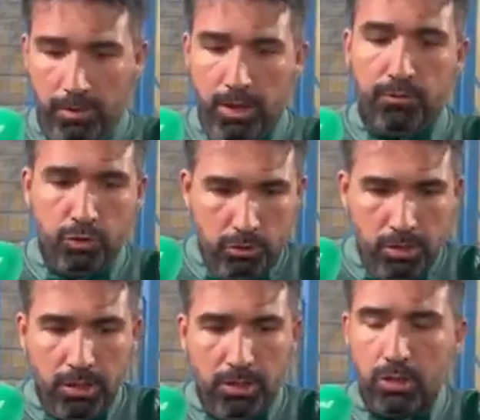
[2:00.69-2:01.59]
If
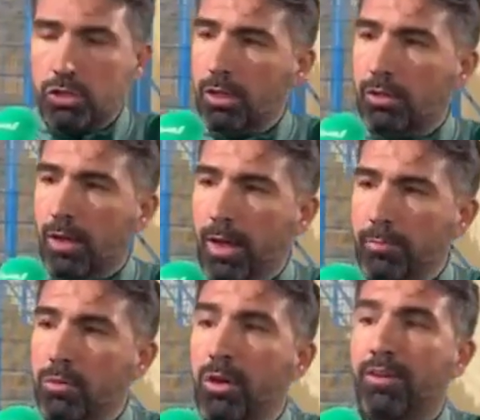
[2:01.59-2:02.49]
during additional
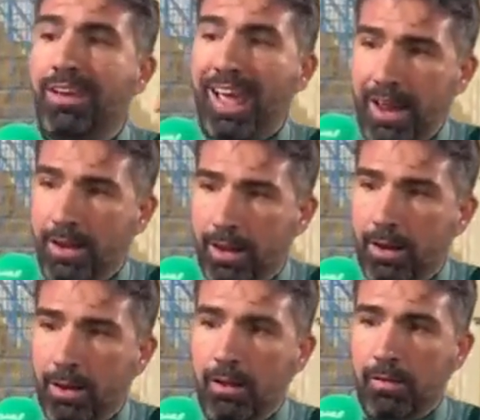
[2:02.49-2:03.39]
time you have again
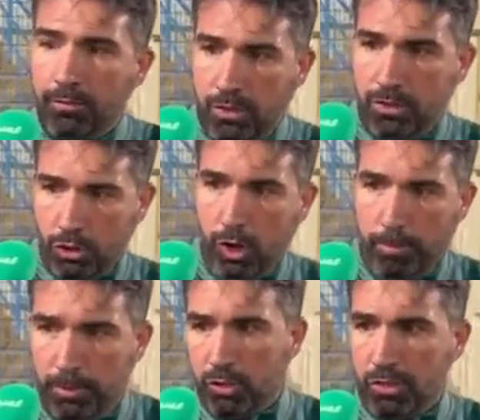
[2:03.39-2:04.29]
these
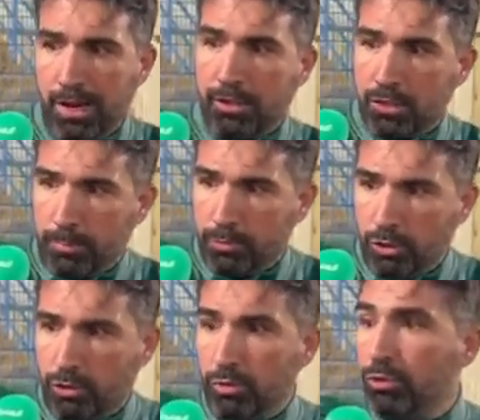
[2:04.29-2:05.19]
stoppages like
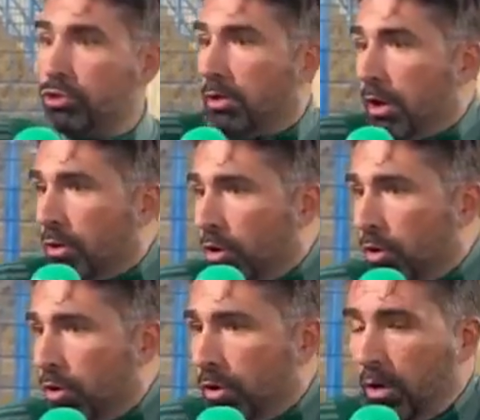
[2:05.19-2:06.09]
substitution, a
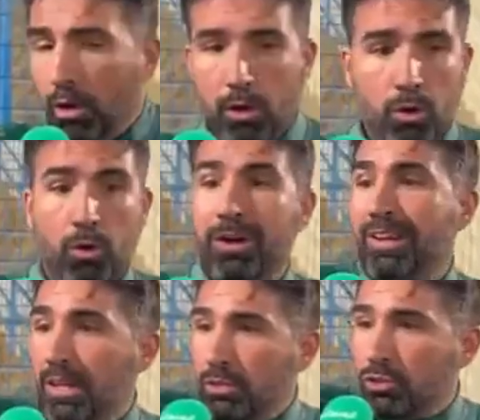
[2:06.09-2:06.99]
goal or
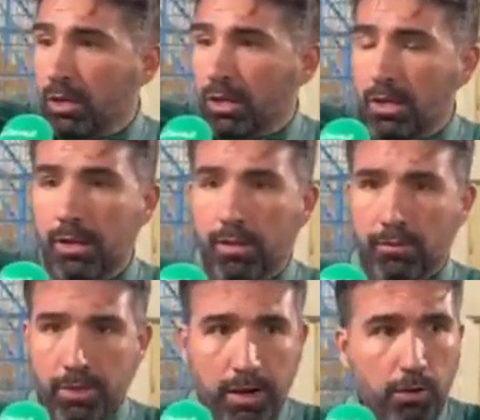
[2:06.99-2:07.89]
an injury,
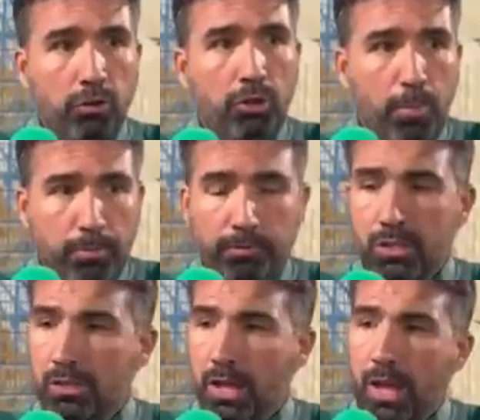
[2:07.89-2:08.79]
then on top of
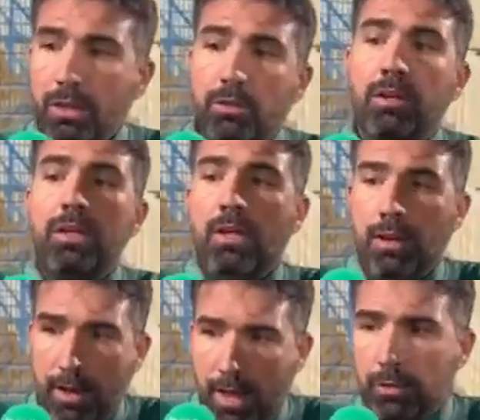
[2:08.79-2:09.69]
this 8 he
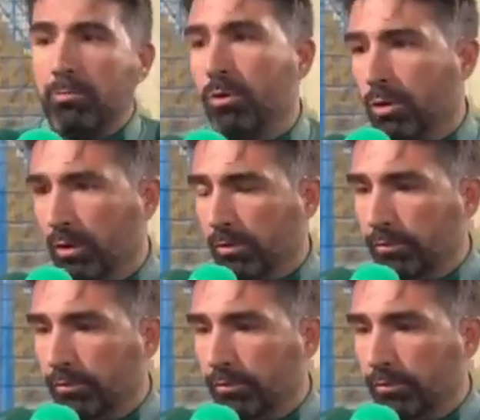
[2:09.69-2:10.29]
can add more.